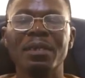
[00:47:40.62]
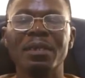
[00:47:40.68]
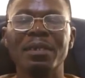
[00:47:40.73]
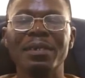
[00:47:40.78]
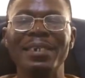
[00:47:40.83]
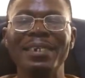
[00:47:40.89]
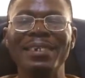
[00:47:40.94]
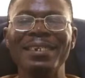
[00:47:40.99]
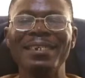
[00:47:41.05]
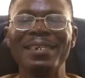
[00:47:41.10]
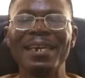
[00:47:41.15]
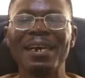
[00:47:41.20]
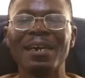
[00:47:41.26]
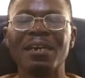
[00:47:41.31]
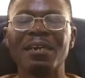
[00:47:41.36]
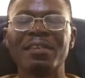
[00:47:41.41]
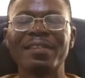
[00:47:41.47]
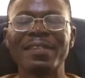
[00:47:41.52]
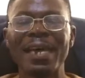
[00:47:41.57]
The ya
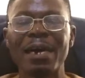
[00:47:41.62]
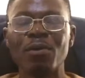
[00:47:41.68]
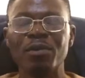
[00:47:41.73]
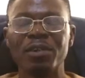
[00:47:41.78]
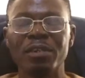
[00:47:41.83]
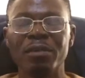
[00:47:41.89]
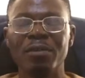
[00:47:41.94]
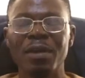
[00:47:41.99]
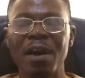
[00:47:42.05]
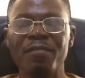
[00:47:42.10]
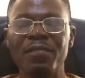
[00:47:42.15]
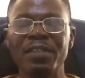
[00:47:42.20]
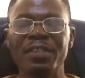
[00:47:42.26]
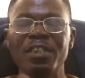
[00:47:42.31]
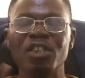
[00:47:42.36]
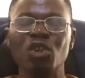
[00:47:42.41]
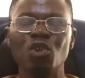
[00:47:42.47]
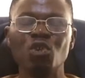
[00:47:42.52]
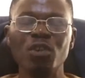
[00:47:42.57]
sound. You have it
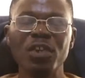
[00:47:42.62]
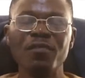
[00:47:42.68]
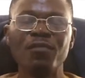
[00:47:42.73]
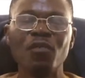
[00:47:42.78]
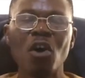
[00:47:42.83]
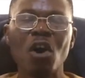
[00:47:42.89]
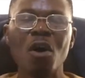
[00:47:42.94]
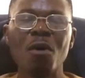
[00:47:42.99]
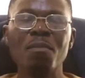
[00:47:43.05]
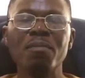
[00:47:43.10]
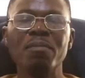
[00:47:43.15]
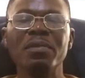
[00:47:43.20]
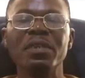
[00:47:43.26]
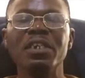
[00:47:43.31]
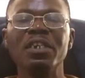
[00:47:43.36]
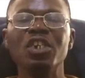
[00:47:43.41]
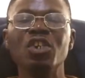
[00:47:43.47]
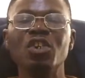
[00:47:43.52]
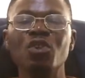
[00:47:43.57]
in uniform,
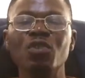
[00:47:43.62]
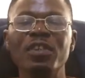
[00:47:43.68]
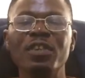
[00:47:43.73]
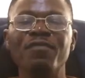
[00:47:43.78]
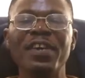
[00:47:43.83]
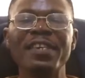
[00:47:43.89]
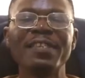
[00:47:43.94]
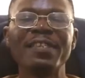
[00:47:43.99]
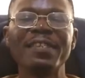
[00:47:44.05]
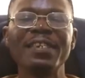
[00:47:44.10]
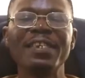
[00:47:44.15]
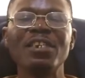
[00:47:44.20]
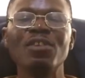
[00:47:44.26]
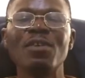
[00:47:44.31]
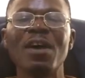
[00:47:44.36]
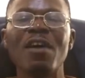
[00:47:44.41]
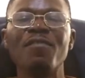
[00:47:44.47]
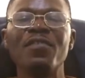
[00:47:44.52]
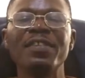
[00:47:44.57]
in university, you
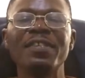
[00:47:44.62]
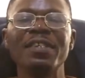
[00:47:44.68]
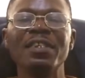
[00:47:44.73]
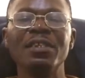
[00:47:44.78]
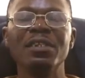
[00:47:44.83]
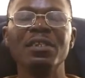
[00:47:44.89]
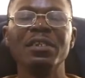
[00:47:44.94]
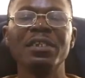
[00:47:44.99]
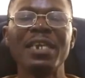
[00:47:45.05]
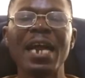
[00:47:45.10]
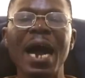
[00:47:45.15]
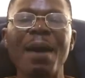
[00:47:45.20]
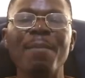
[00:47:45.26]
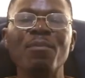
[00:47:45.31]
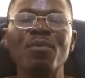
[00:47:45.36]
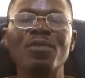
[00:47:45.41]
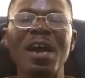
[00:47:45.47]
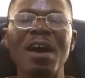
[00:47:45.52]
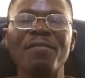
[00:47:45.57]
have it in
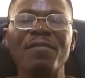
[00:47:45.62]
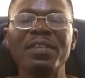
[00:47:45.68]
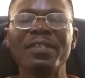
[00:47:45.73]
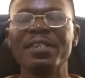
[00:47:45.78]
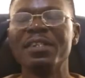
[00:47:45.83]
yam, you have it